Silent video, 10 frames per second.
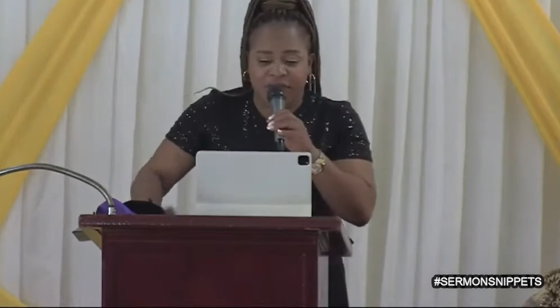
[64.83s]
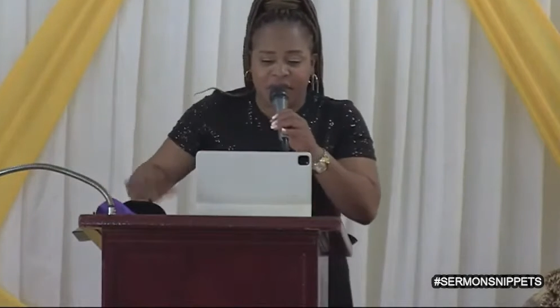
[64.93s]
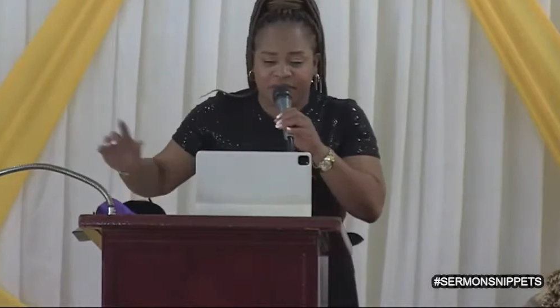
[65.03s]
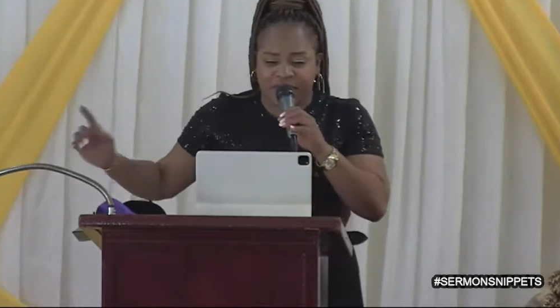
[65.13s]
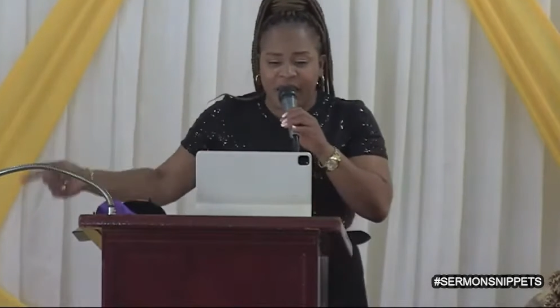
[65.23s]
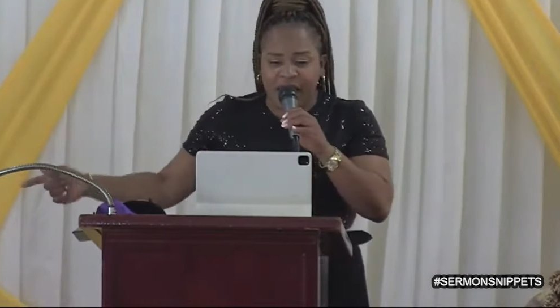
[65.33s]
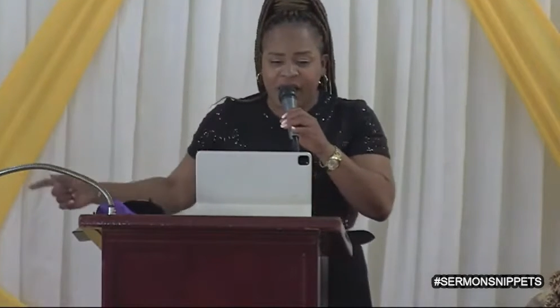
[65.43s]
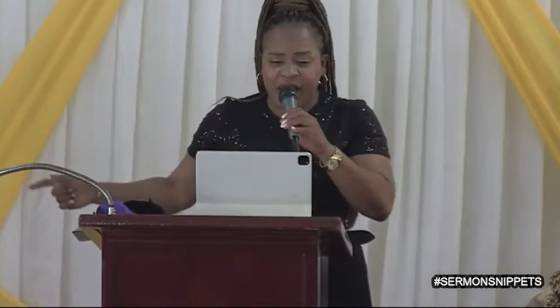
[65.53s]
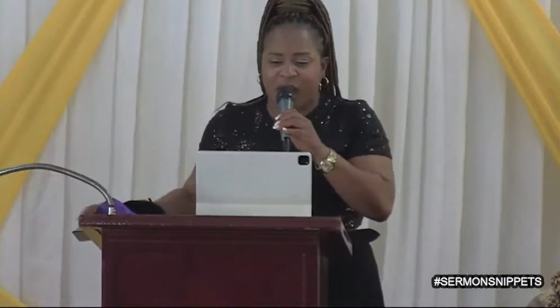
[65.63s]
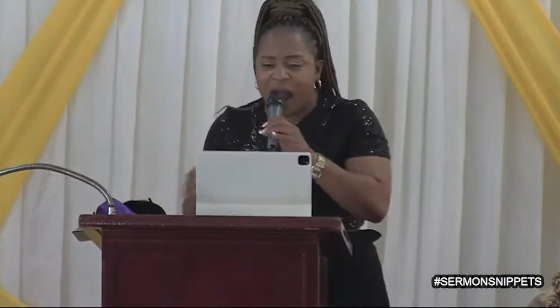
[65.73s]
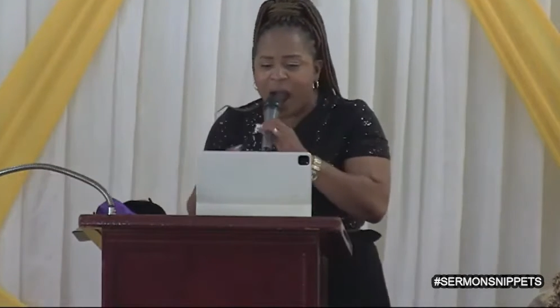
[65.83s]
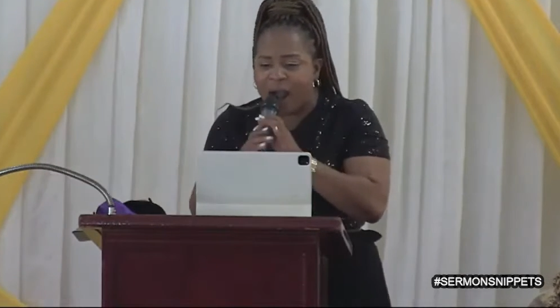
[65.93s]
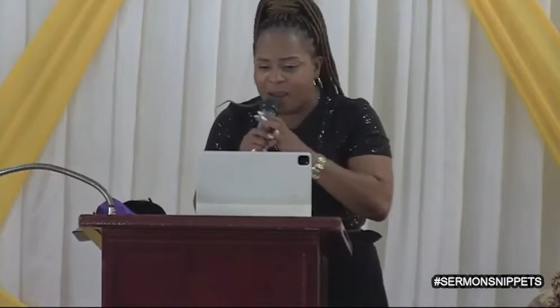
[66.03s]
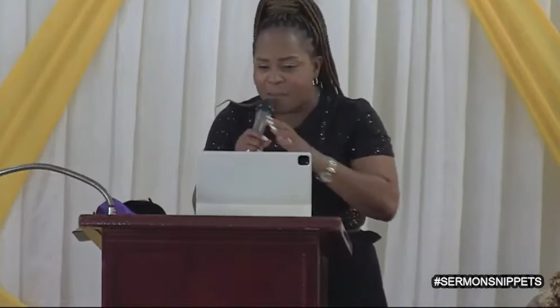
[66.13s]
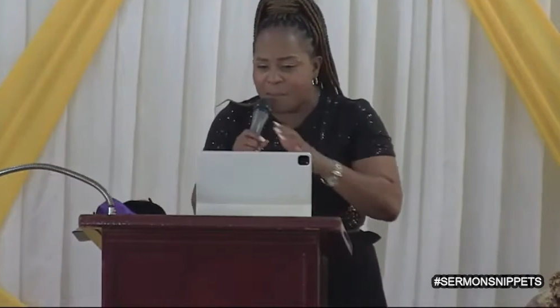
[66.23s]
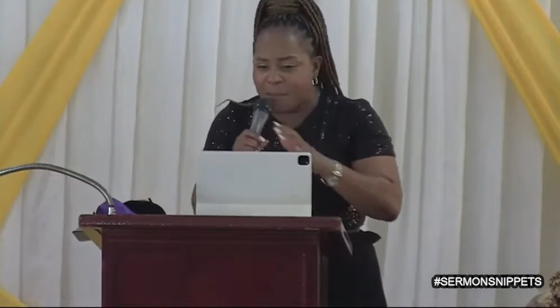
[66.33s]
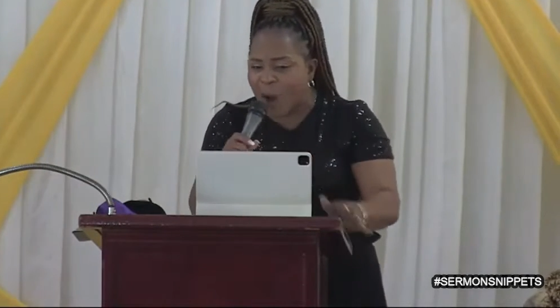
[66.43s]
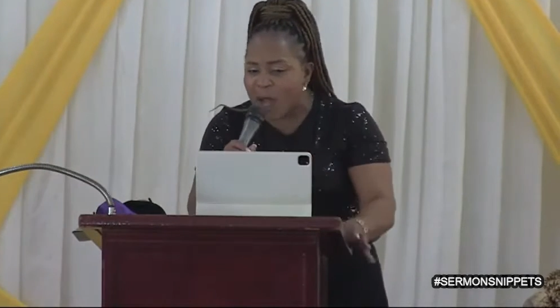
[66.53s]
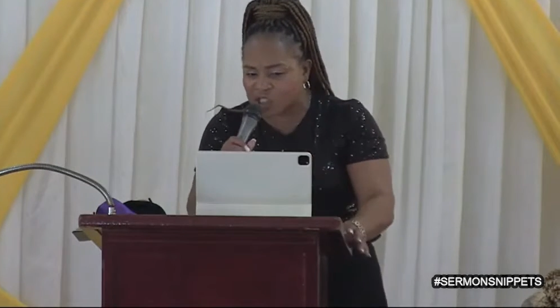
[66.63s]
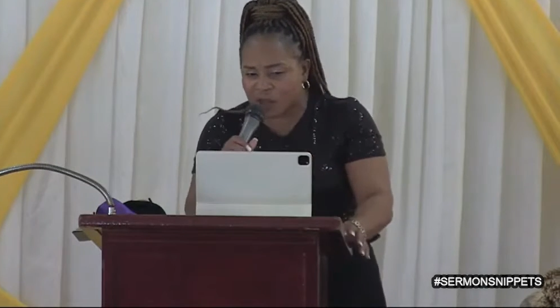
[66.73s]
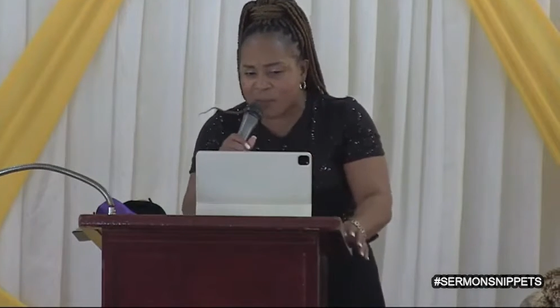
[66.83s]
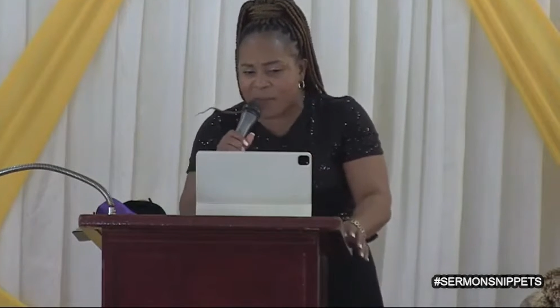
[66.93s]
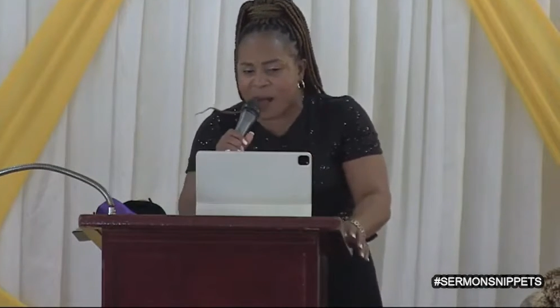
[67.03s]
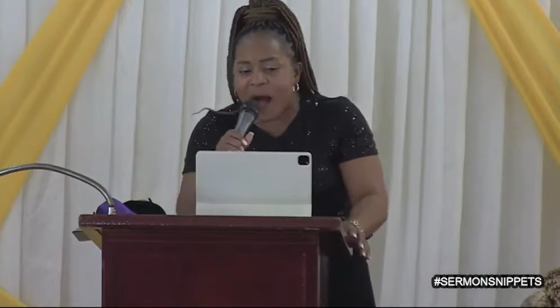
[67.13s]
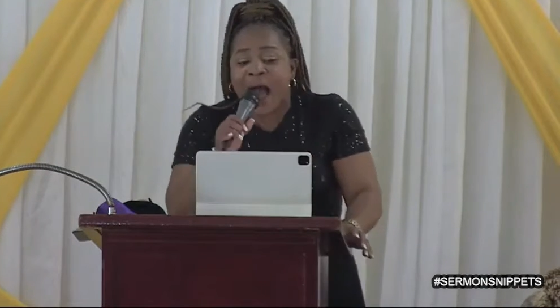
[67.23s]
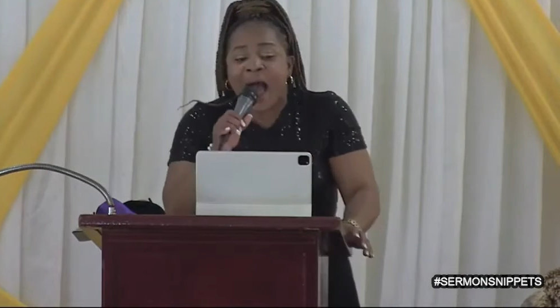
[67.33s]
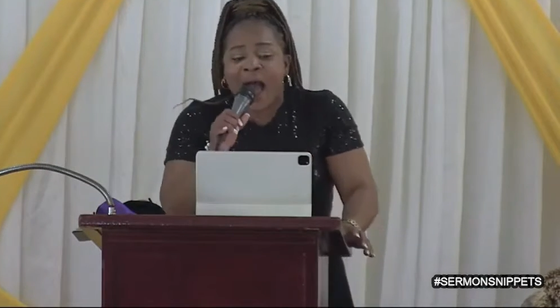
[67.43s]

in the things that are impossible,